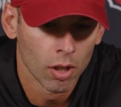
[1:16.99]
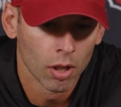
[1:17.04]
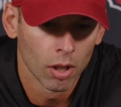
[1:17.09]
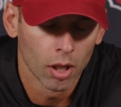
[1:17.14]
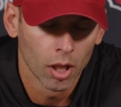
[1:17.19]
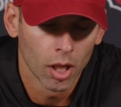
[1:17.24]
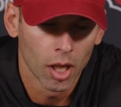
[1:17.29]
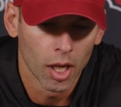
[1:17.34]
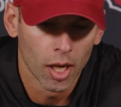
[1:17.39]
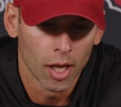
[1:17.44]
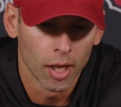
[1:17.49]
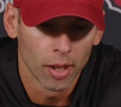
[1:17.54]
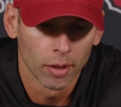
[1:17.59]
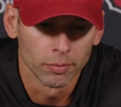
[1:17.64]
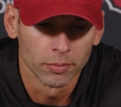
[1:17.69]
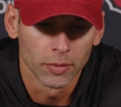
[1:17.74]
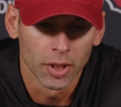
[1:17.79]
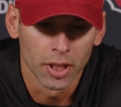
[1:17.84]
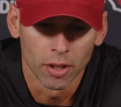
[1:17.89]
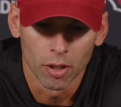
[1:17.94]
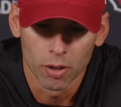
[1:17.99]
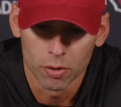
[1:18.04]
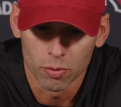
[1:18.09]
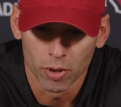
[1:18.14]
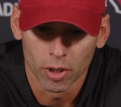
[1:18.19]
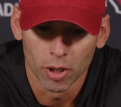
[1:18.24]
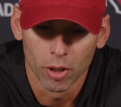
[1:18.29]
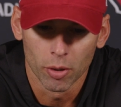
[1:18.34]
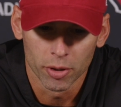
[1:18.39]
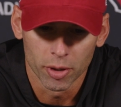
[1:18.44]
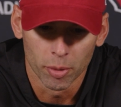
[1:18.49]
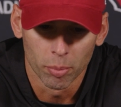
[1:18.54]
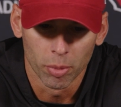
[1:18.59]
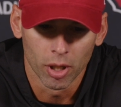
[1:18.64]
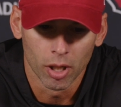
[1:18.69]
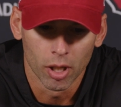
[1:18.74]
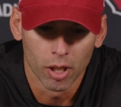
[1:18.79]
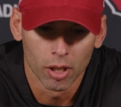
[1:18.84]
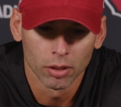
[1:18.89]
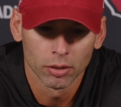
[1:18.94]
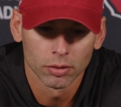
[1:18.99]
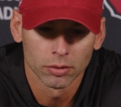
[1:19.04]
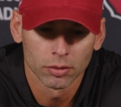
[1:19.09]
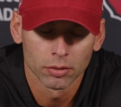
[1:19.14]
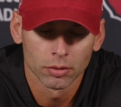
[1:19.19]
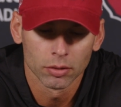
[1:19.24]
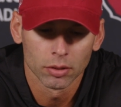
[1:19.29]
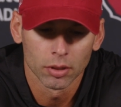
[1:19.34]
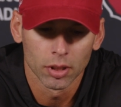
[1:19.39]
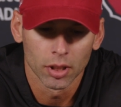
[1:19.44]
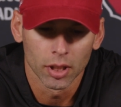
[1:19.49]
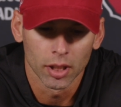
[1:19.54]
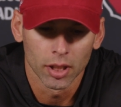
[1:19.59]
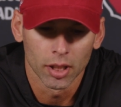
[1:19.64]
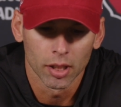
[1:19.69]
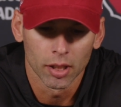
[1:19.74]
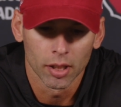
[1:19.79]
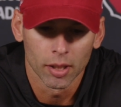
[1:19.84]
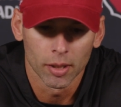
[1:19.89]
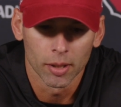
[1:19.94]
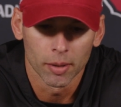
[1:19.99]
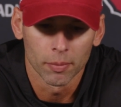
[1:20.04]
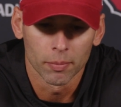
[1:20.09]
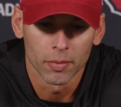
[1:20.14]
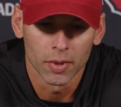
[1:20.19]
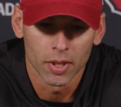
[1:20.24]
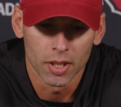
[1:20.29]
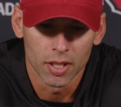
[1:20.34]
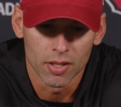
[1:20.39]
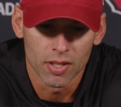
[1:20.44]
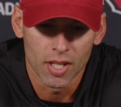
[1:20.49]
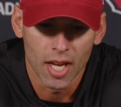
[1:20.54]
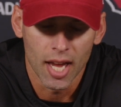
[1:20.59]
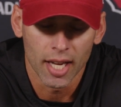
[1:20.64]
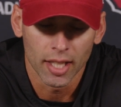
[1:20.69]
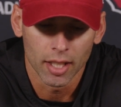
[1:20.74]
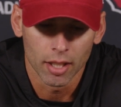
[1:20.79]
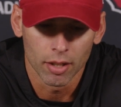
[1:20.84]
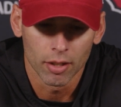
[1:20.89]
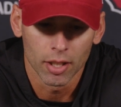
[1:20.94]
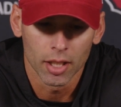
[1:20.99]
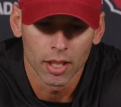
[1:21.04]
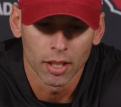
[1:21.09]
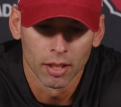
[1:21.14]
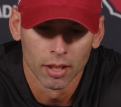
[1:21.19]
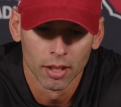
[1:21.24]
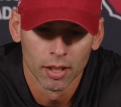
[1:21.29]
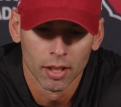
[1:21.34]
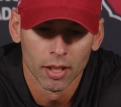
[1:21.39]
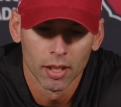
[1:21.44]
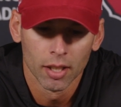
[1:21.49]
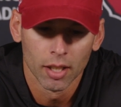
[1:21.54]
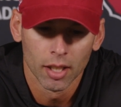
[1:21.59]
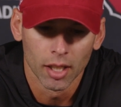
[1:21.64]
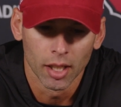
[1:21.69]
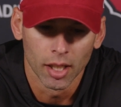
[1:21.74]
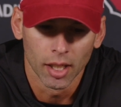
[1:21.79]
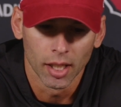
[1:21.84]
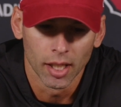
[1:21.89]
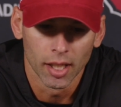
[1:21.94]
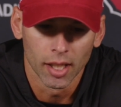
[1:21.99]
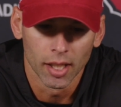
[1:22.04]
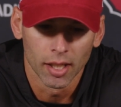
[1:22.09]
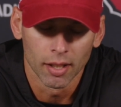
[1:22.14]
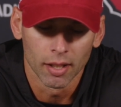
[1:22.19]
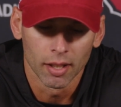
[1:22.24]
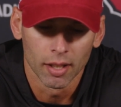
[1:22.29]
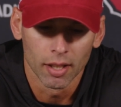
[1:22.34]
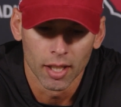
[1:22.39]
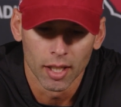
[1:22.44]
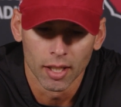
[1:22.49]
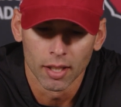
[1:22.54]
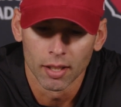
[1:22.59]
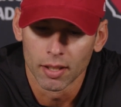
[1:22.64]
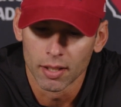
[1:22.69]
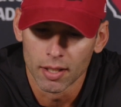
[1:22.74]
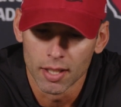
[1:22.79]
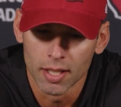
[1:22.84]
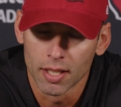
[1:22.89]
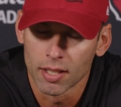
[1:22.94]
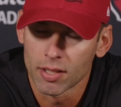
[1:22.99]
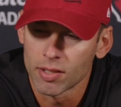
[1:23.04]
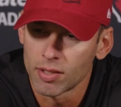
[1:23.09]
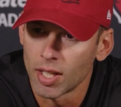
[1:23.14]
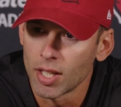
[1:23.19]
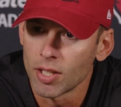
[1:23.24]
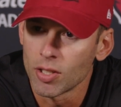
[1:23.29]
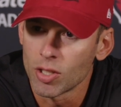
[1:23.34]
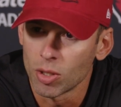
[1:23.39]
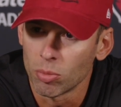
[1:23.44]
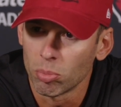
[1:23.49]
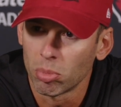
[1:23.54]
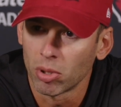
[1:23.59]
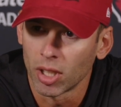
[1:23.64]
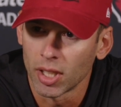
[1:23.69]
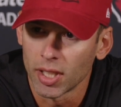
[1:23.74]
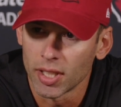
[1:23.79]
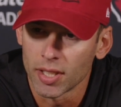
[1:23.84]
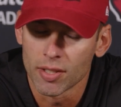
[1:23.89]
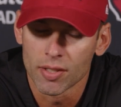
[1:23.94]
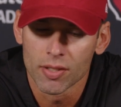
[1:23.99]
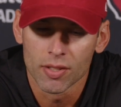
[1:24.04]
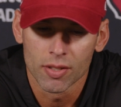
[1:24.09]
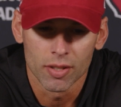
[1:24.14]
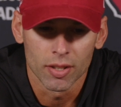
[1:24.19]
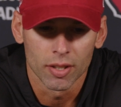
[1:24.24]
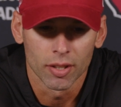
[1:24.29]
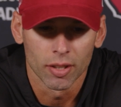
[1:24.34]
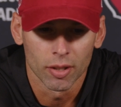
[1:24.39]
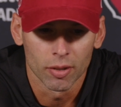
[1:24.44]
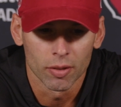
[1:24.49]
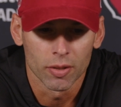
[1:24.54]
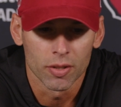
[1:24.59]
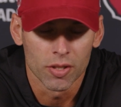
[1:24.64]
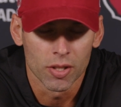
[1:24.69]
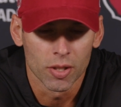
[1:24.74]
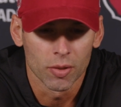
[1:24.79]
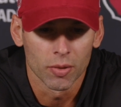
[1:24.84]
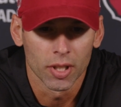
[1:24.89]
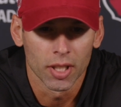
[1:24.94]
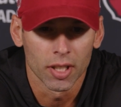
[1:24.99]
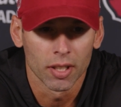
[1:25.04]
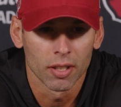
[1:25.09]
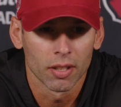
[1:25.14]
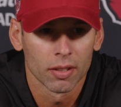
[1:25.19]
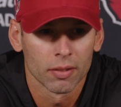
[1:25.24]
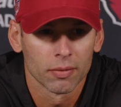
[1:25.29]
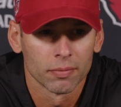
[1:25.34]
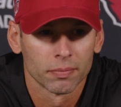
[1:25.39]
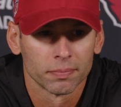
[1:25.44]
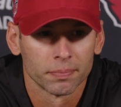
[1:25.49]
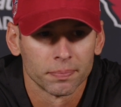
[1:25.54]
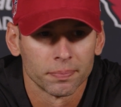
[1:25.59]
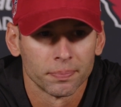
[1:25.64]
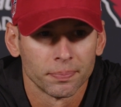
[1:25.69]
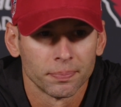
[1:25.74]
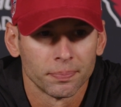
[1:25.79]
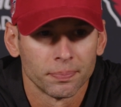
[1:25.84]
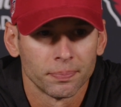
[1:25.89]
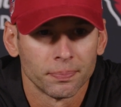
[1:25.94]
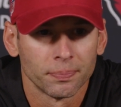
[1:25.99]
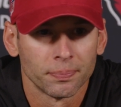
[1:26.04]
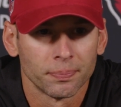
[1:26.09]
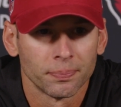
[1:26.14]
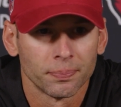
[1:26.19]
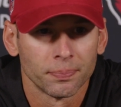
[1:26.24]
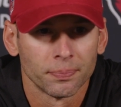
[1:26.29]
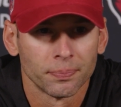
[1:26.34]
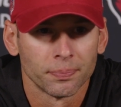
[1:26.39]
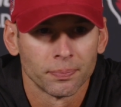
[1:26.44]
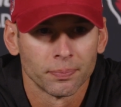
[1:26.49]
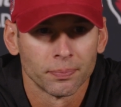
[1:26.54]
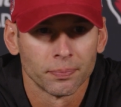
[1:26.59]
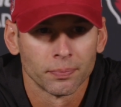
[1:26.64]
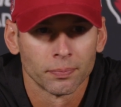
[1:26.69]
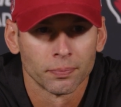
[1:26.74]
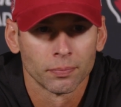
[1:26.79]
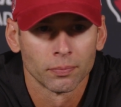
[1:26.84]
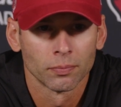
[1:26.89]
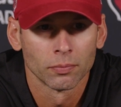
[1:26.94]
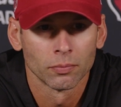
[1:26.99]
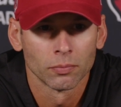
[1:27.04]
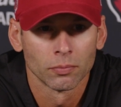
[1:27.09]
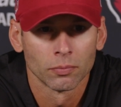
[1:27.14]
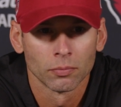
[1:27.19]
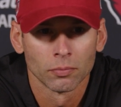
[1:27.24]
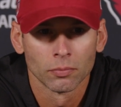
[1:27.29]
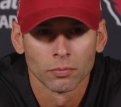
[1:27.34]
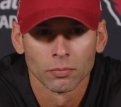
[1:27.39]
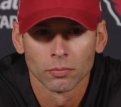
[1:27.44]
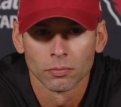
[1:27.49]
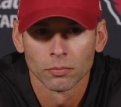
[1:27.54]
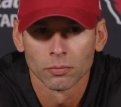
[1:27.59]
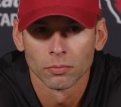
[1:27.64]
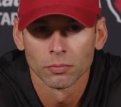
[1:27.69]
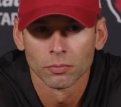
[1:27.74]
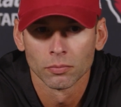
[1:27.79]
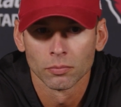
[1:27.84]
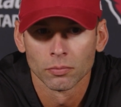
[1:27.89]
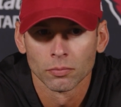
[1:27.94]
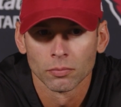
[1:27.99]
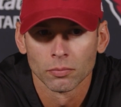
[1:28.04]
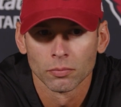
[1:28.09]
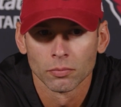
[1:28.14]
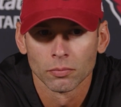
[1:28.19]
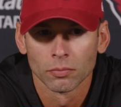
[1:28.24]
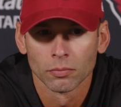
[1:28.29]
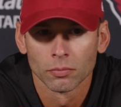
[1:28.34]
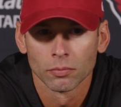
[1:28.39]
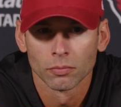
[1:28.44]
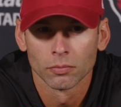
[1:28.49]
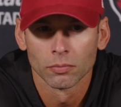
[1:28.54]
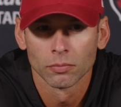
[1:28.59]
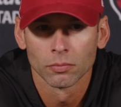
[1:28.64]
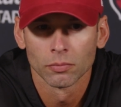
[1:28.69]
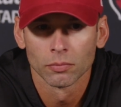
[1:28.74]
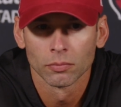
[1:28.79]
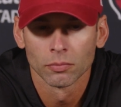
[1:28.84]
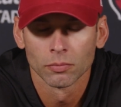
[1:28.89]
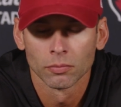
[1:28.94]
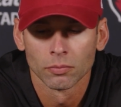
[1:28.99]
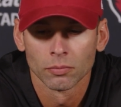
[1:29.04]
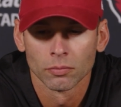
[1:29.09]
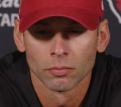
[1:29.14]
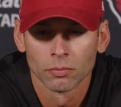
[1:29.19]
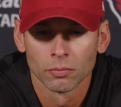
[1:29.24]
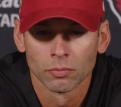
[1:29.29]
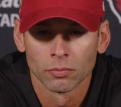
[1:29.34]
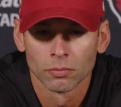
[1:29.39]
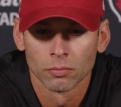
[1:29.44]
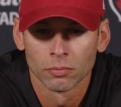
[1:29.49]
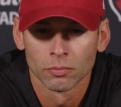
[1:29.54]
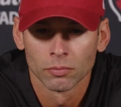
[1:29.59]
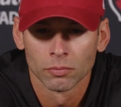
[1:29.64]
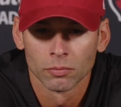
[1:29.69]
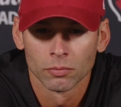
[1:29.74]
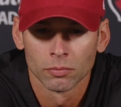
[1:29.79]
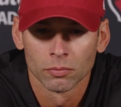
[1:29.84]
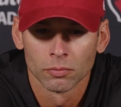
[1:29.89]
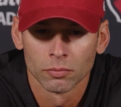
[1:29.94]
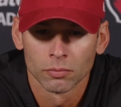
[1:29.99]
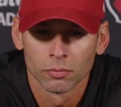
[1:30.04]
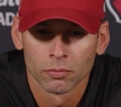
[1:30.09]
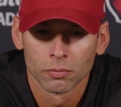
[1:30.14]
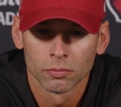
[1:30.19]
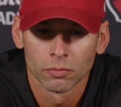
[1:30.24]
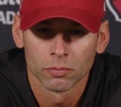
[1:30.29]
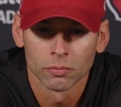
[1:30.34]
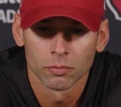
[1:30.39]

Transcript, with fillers: Um, he knows where to go with the ball. Um, he's accurate, and then the extension plays, you know, is unique. Before you went down, what sense did you get of what Jonah could give you this season?